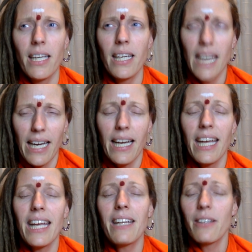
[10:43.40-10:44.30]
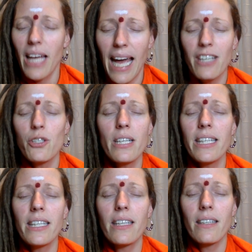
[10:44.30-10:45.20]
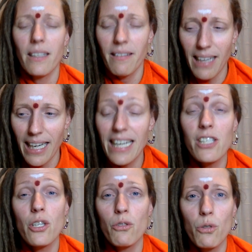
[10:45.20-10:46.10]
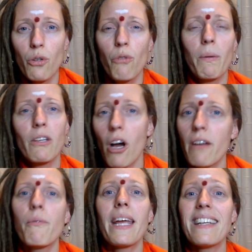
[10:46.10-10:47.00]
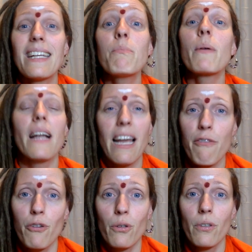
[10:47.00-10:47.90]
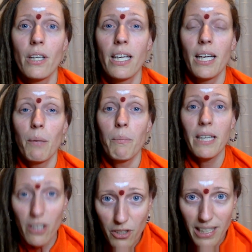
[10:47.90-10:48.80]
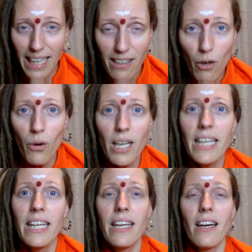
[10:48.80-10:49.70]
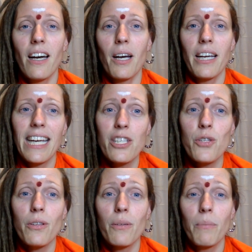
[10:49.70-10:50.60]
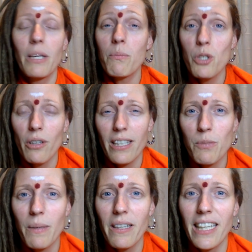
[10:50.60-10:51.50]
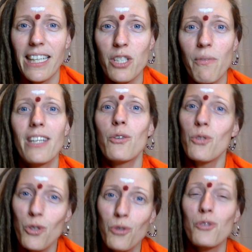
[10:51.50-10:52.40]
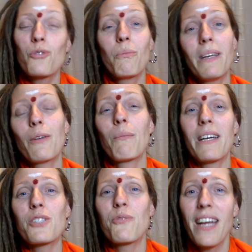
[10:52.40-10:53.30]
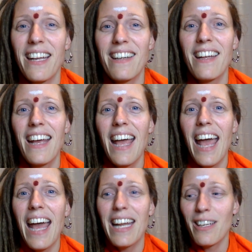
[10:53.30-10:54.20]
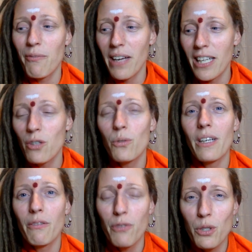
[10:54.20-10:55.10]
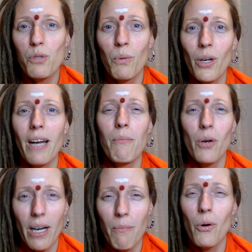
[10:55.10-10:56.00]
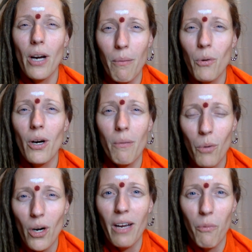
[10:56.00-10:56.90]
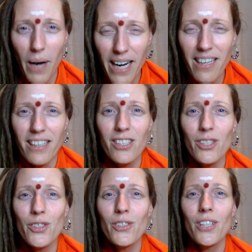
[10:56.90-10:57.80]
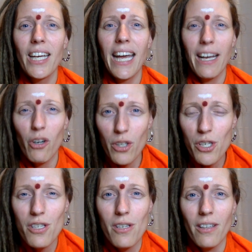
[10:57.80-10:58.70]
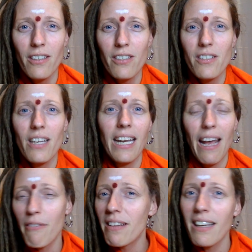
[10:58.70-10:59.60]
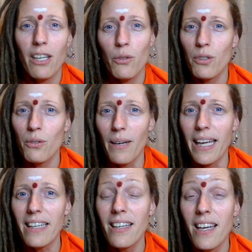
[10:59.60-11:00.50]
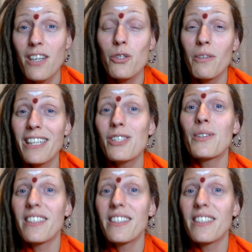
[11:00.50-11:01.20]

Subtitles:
Yeah, it actually, there is a truth, but on a way deeper level. Because that only becomes your experience when you choose to be your best friend. And when you infuse more and more and more and more and more awareness and consciousness in everything you're doing, so that you